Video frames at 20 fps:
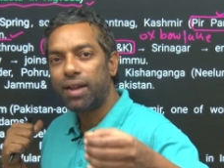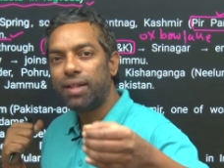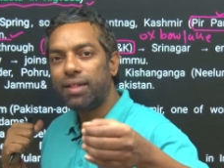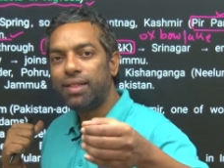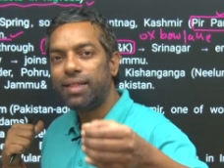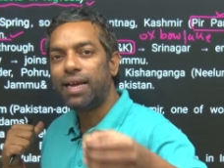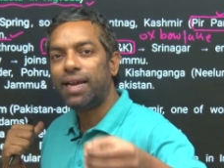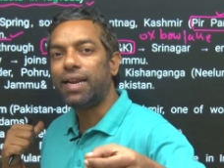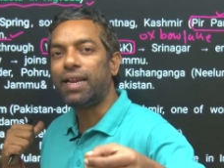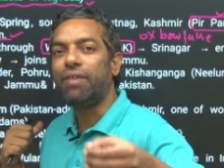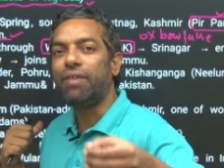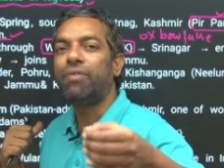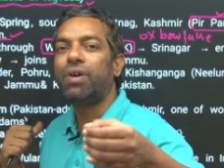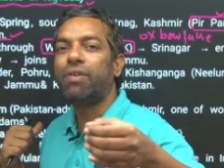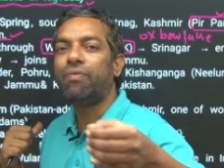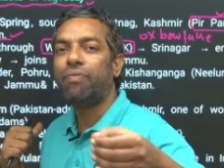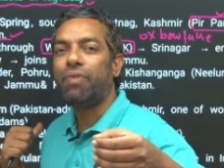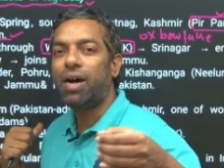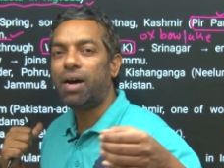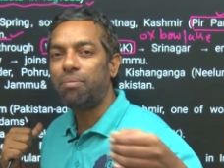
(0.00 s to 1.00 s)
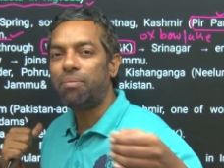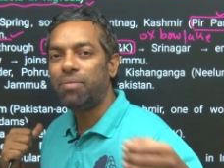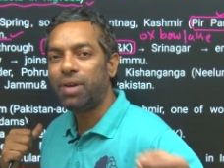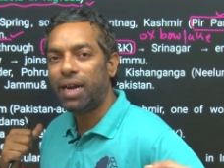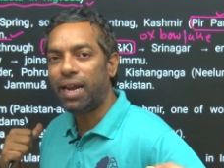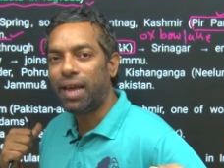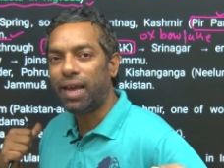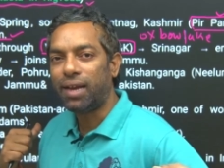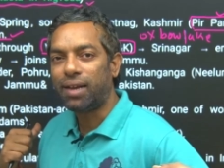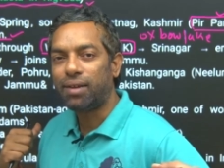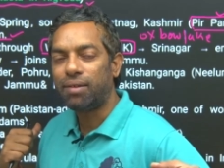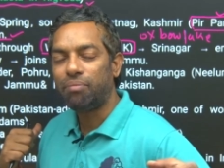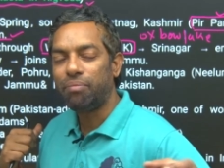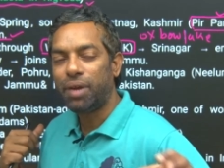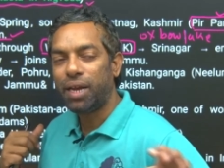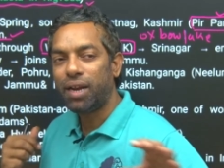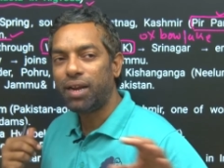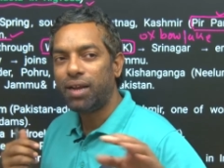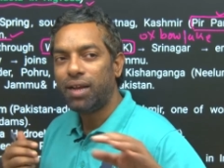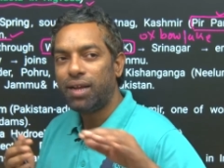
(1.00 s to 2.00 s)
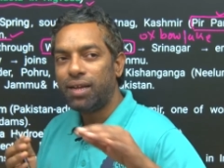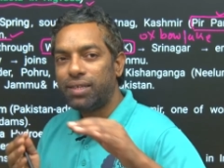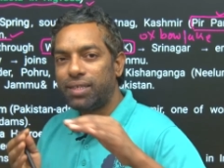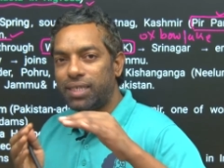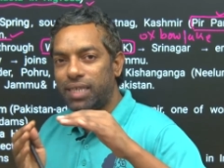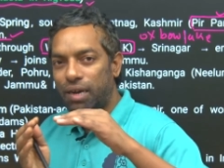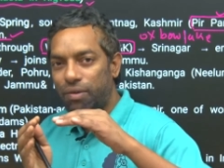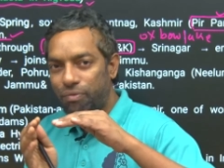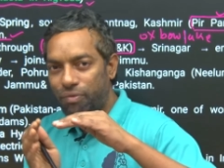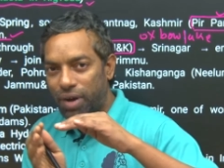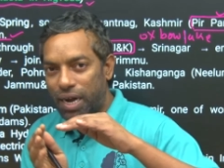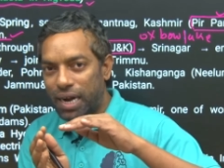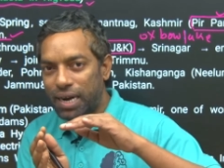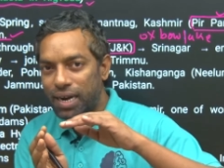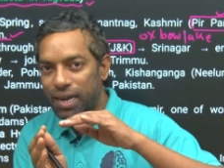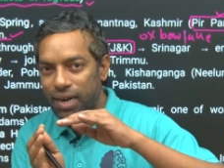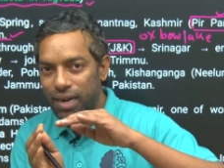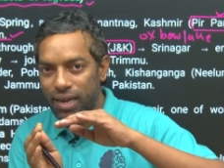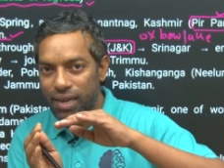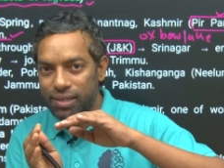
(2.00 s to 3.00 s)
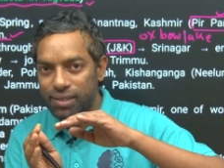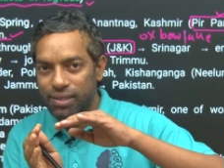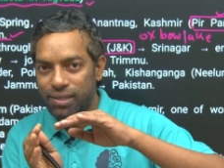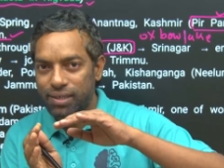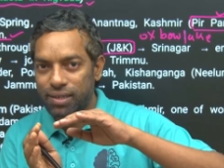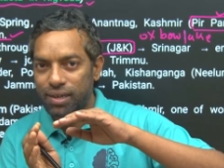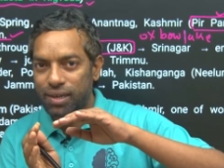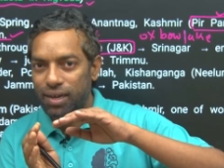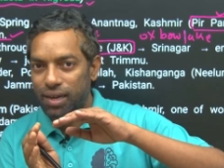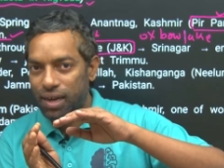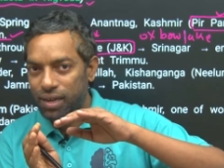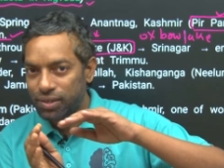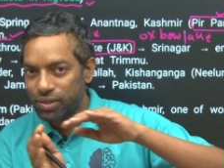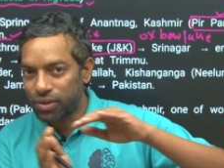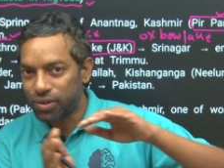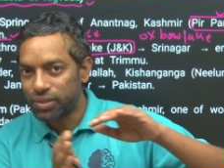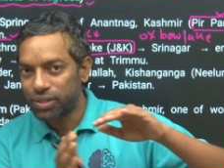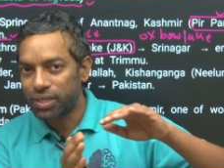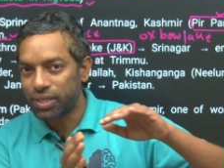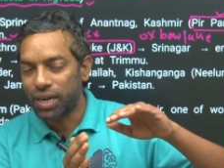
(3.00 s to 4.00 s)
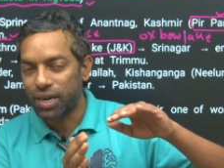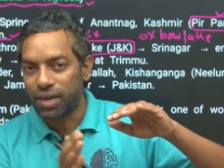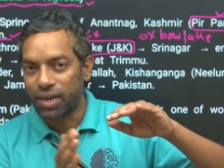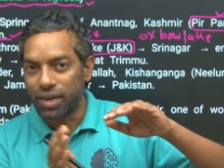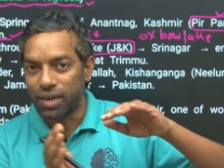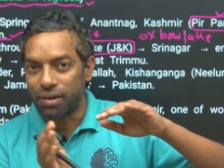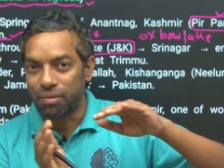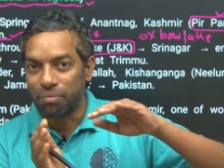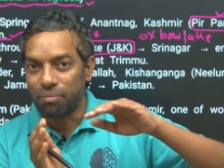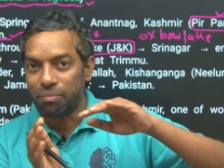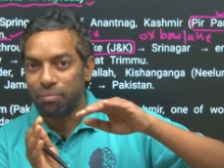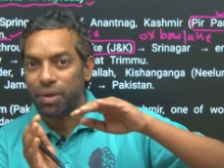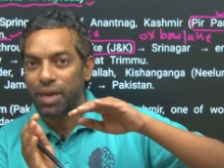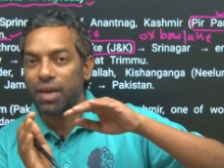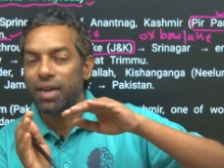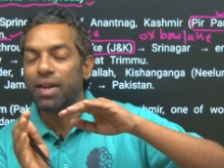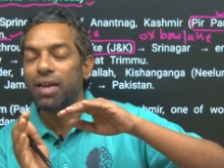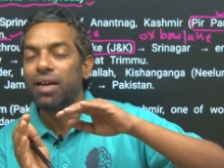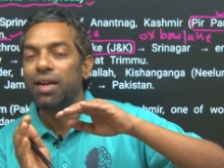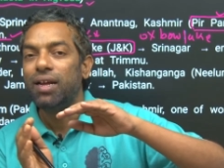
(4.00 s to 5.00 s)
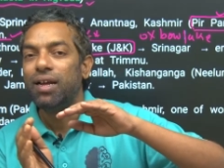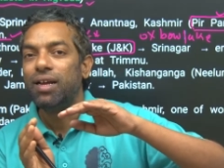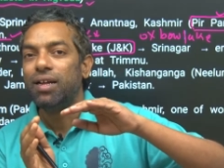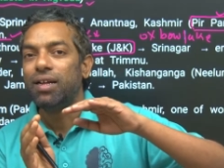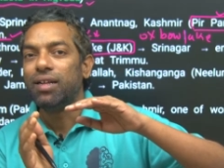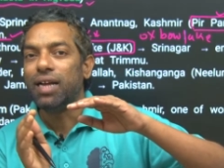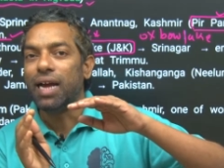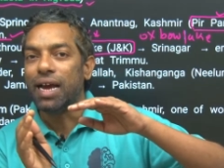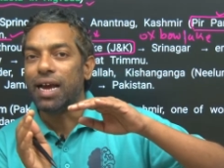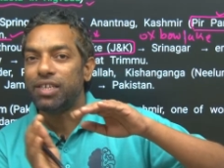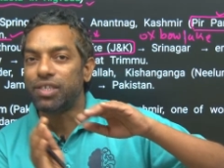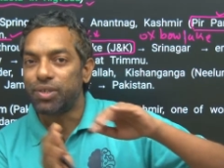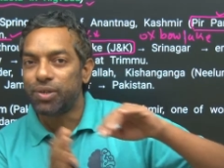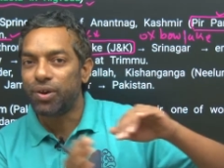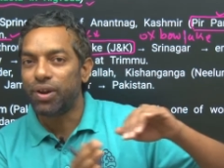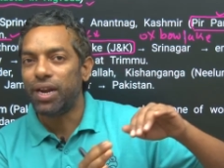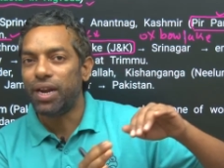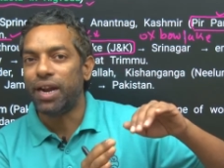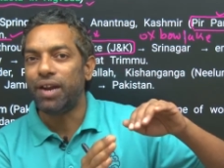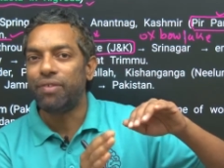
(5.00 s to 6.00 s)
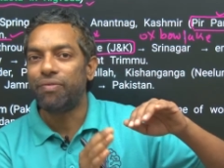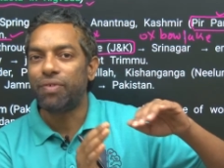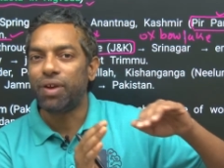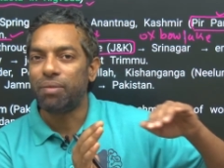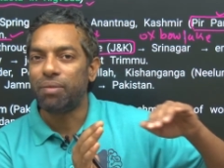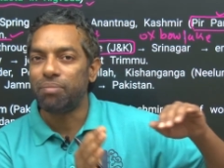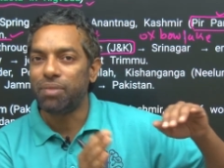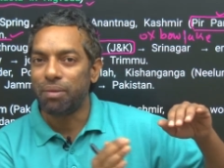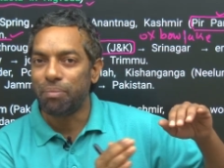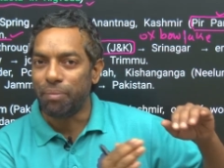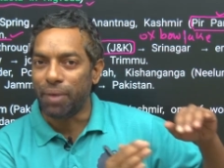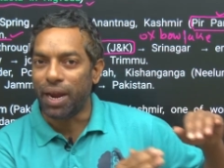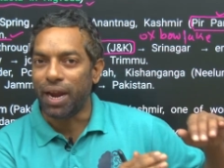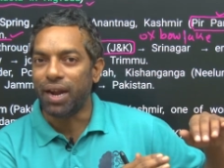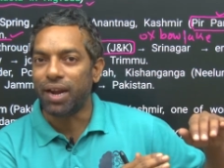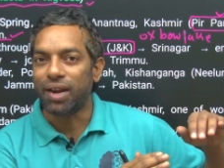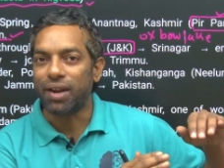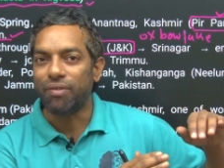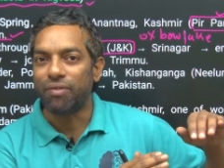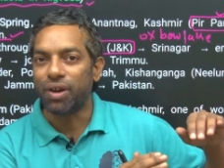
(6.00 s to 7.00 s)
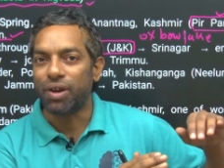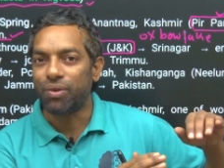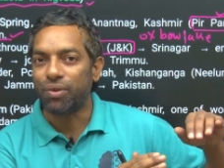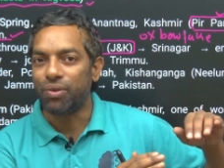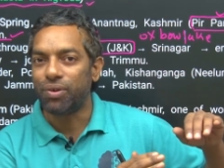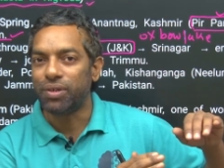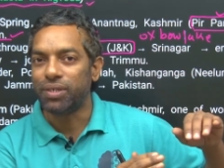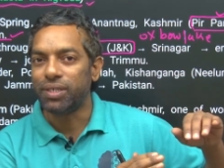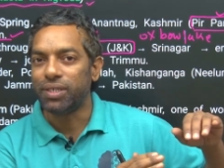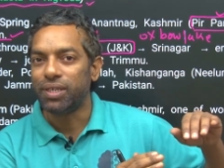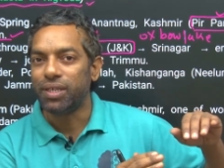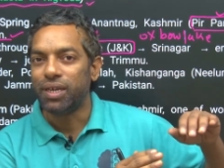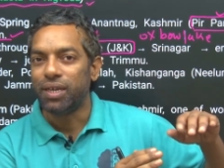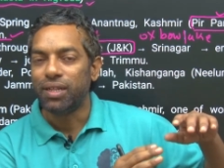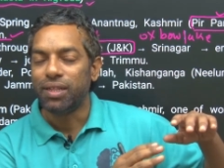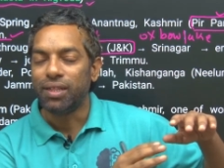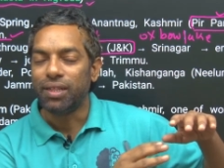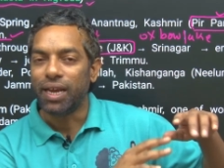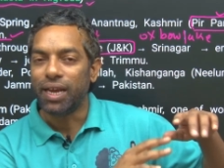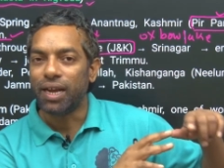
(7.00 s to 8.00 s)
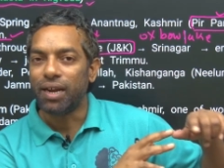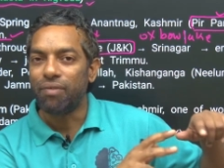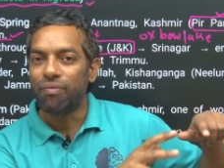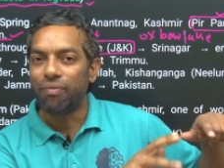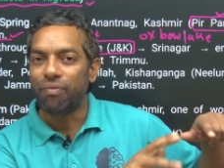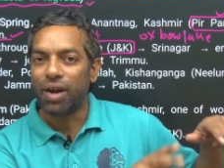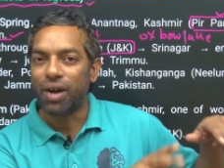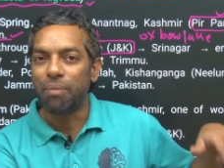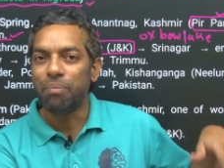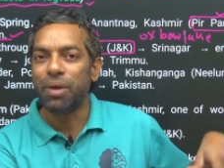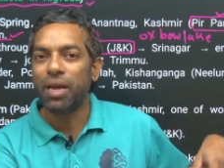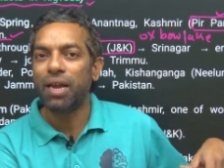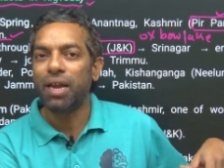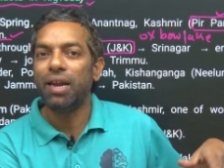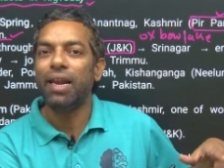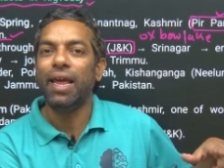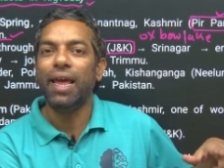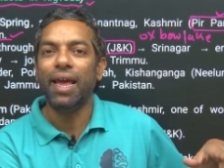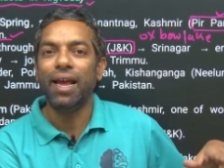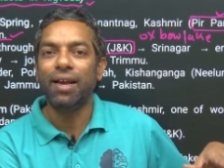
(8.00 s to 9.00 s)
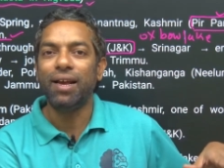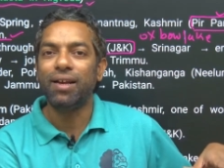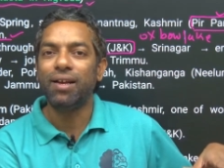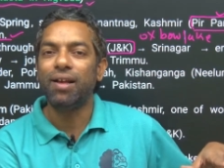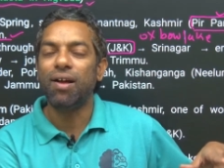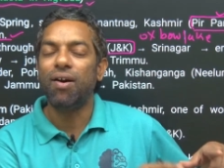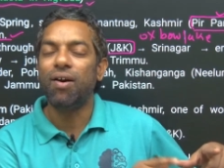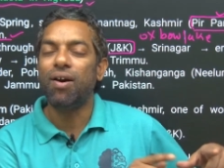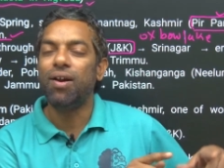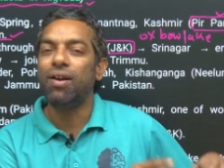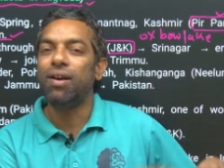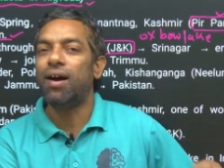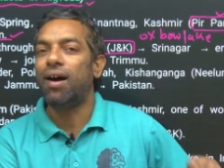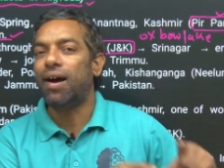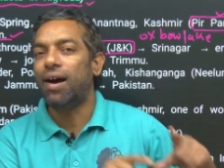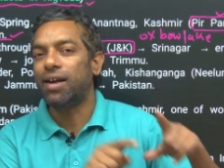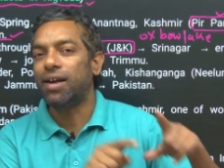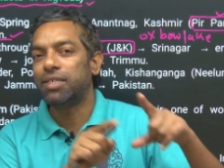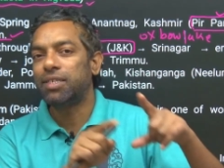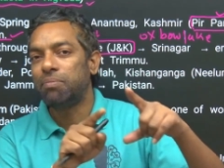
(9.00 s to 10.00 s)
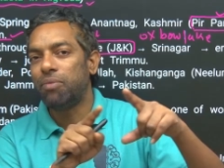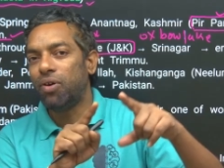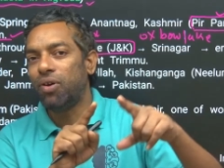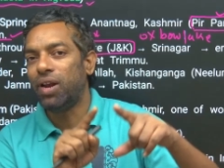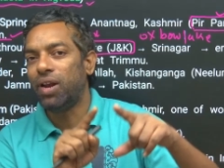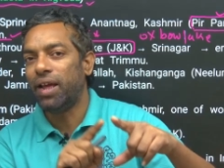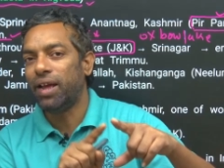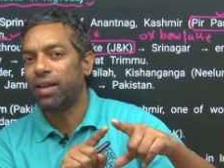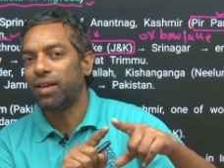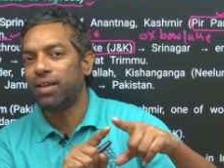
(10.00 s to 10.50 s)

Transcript: the river formed lake mean some water is associated, mean isolate from the main river course, they can form a lake called Oxbow Lake.